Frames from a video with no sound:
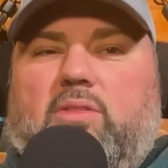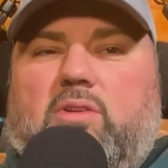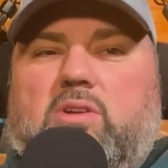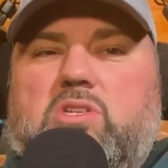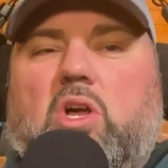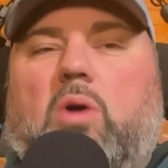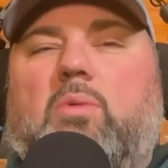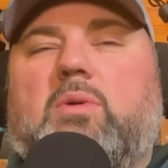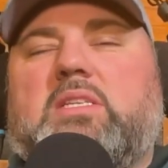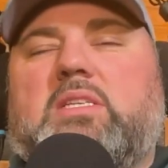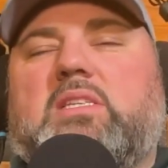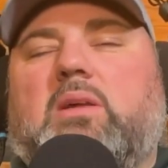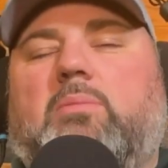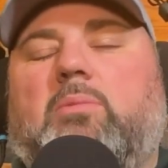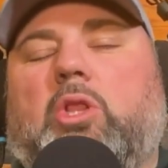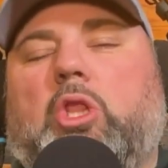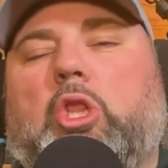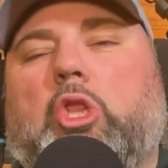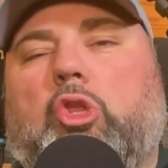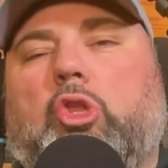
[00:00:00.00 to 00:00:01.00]
There's always
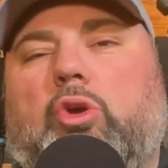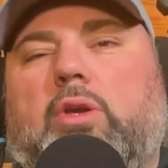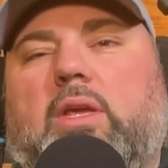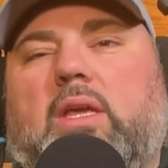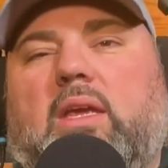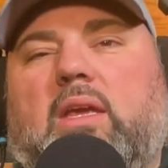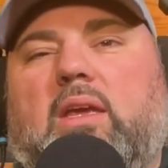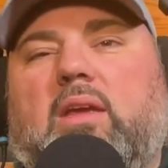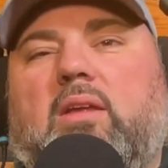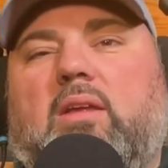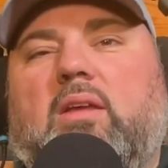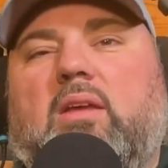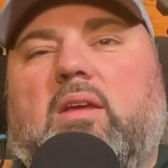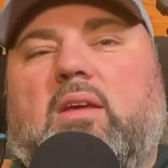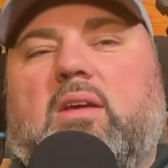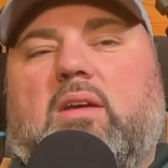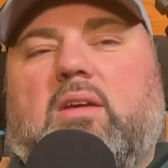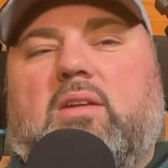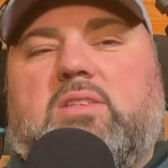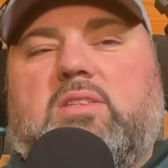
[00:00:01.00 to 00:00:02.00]
someone looking
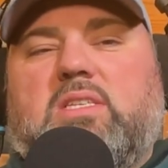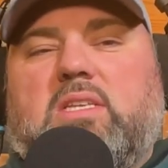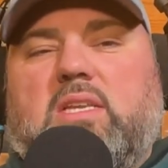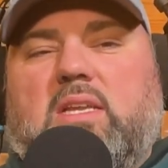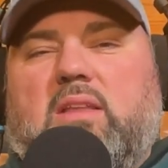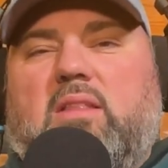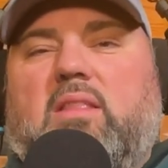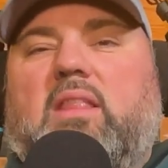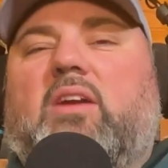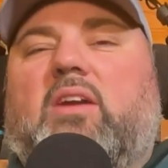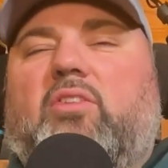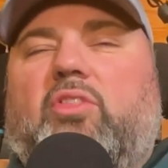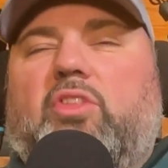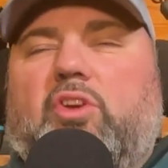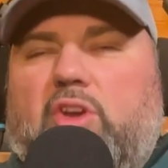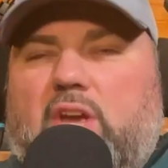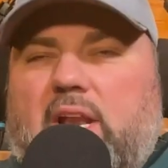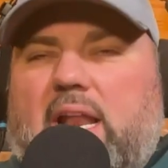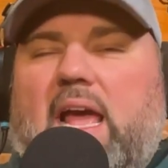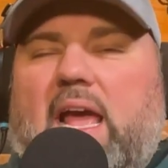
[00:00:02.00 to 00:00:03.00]
to, they're,
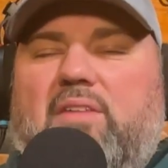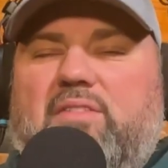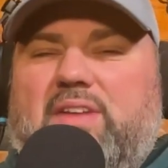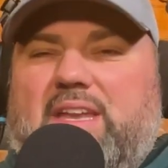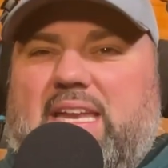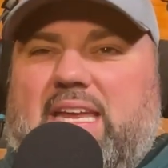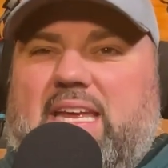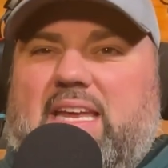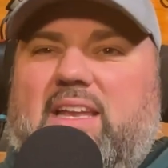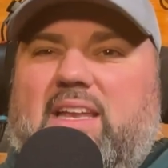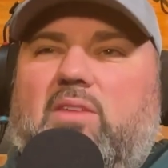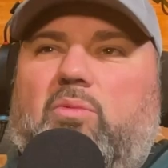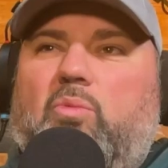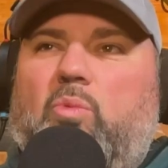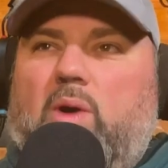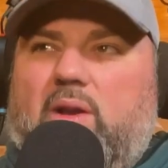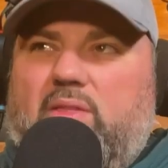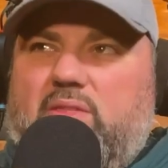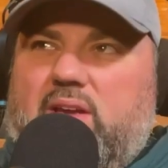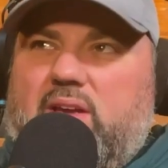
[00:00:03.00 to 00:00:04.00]
they're going to have a need.
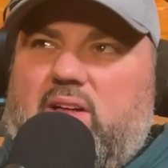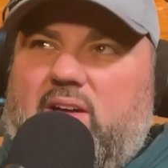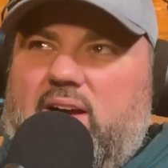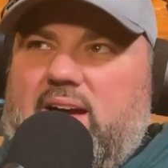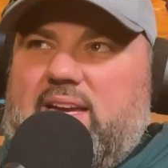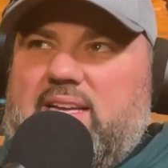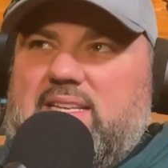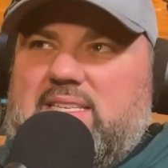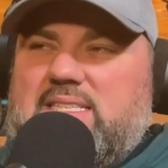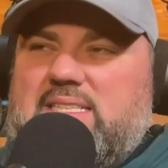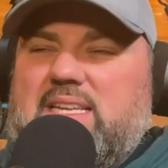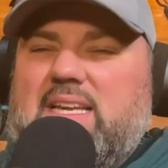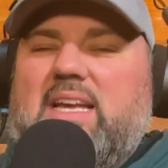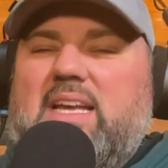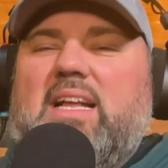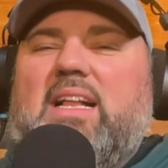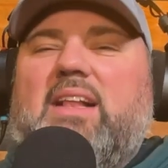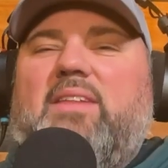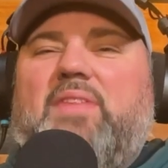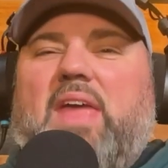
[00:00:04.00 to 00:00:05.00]
One of the clients
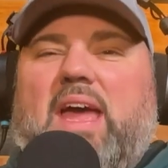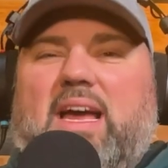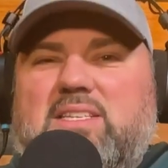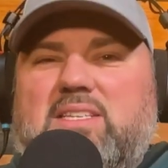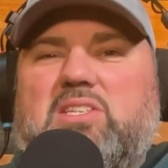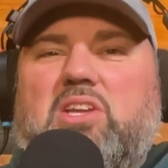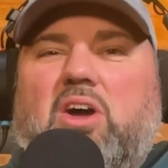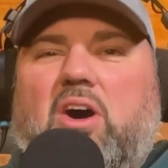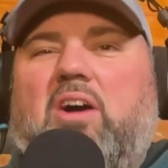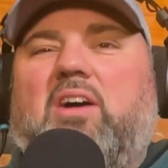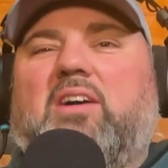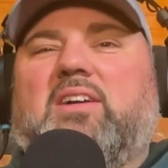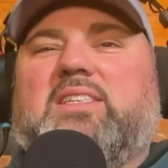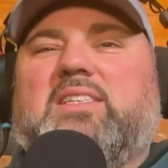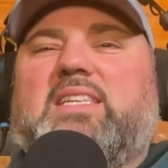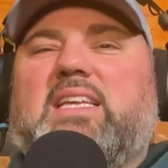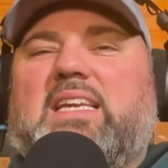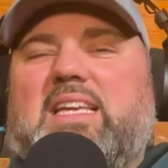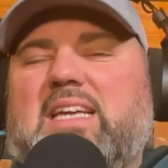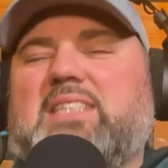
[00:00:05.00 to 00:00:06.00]
has
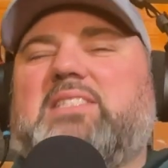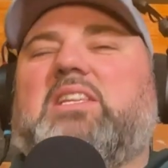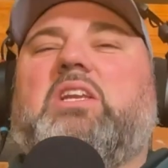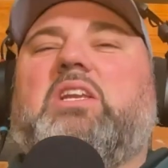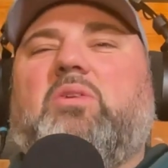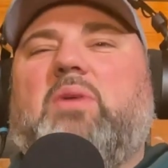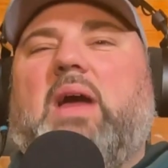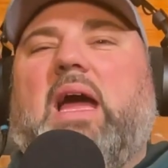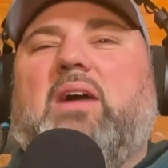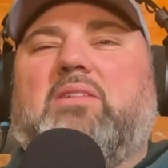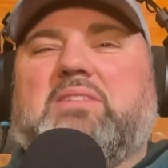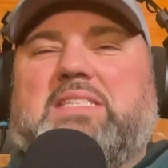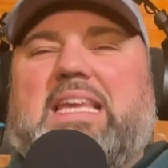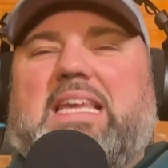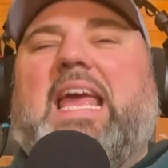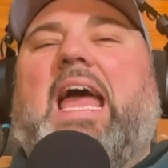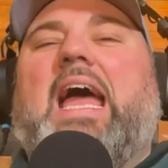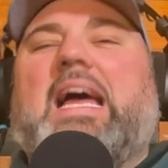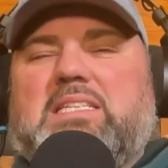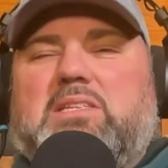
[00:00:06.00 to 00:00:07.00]
dogs. He has a new house.
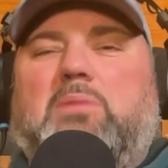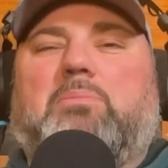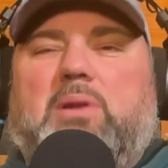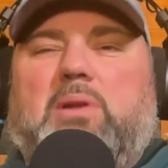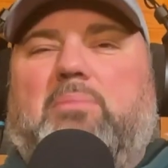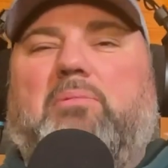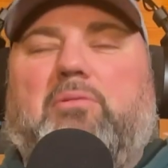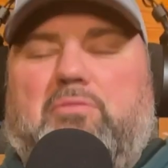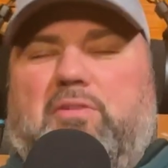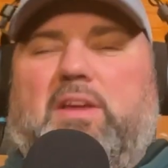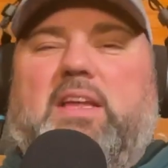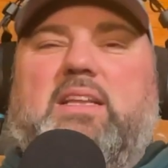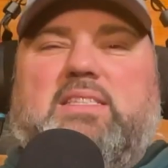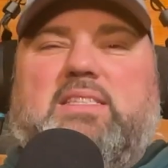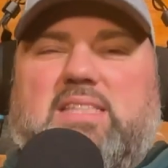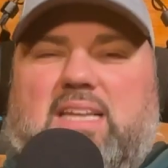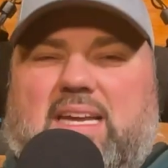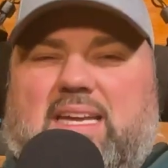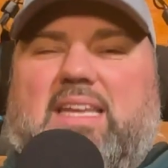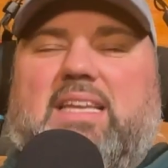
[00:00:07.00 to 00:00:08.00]
He has to put up a
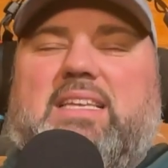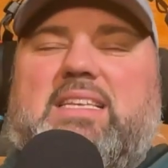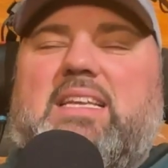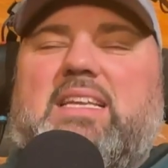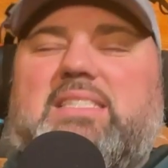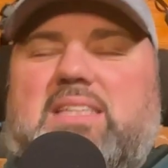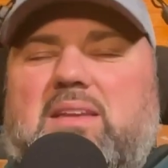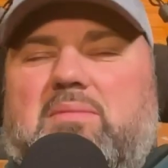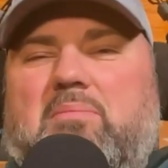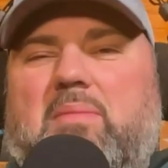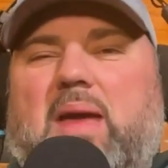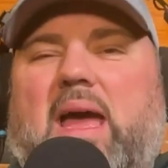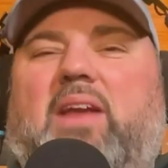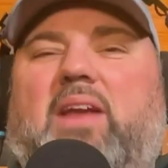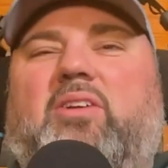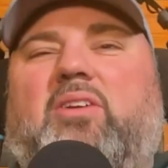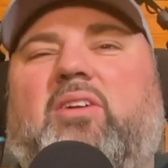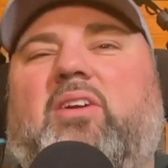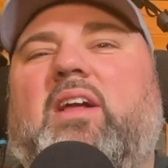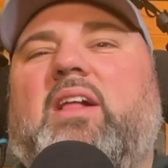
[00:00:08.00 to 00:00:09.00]
fence. Like, it doesn't
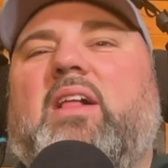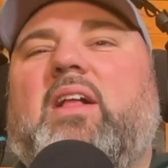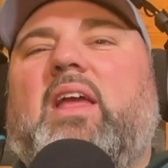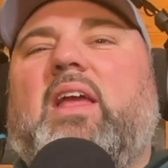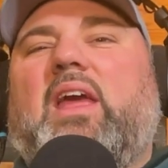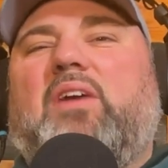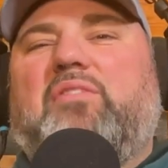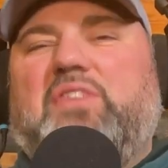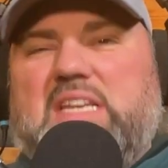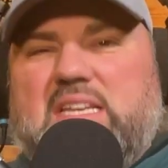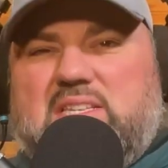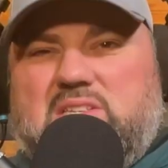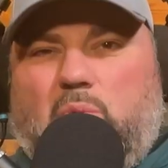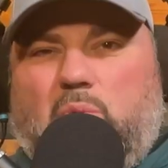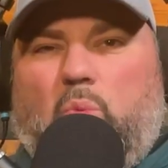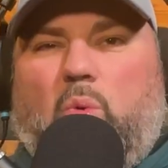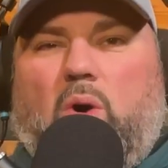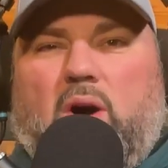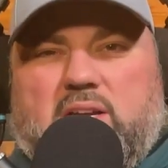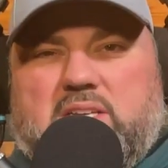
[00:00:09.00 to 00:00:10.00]
matter if he doesn't
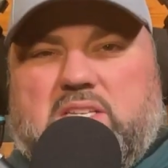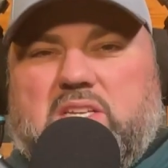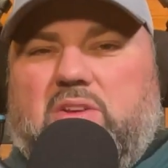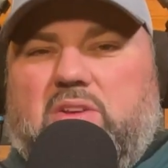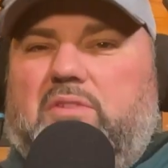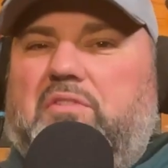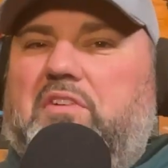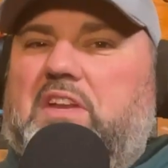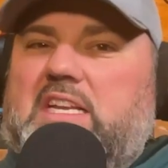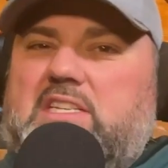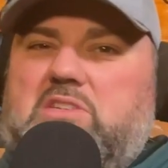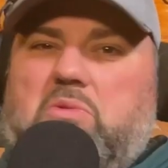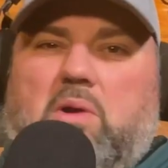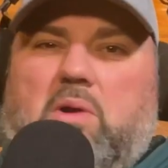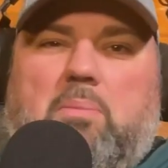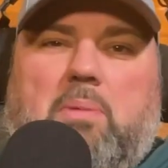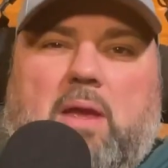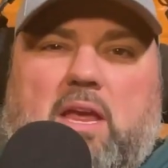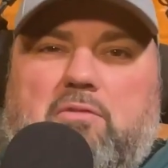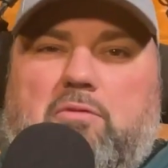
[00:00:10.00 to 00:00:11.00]
want to, if he doesn't want
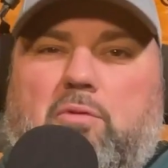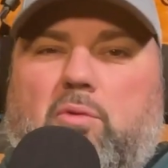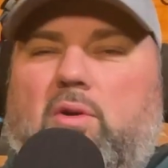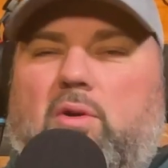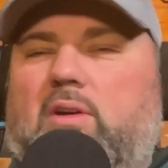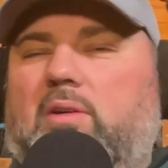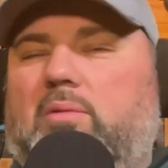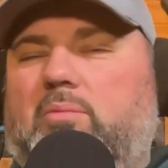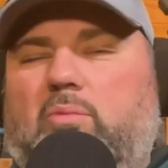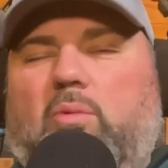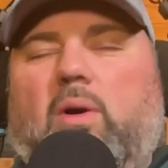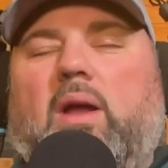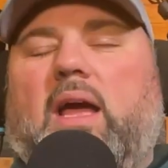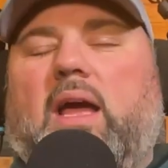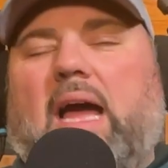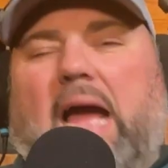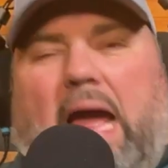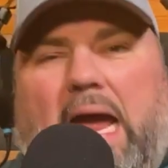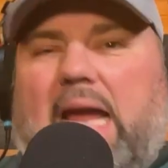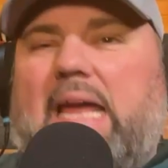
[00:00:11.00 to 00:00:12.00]
to pay for it. What,
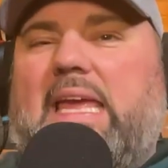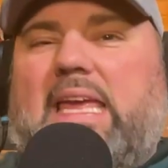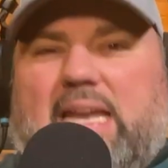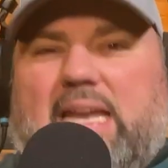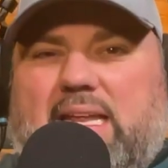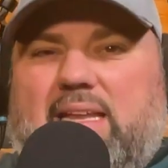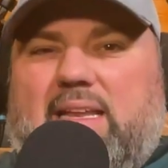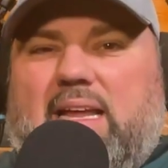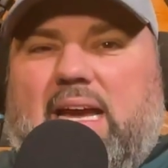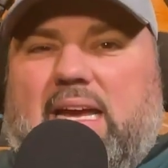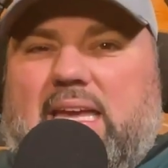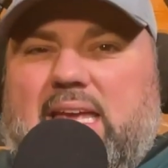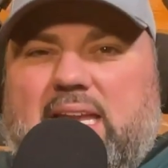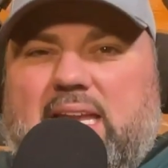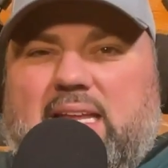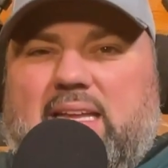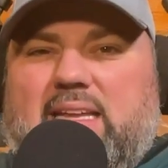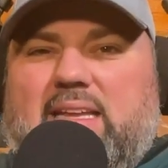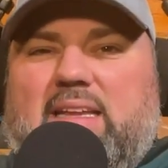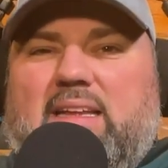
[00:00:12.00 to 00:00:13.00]
I get it. I get
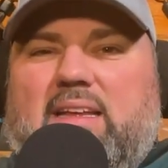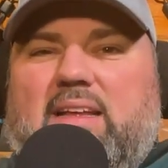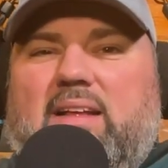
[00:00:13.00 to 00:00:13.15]
it.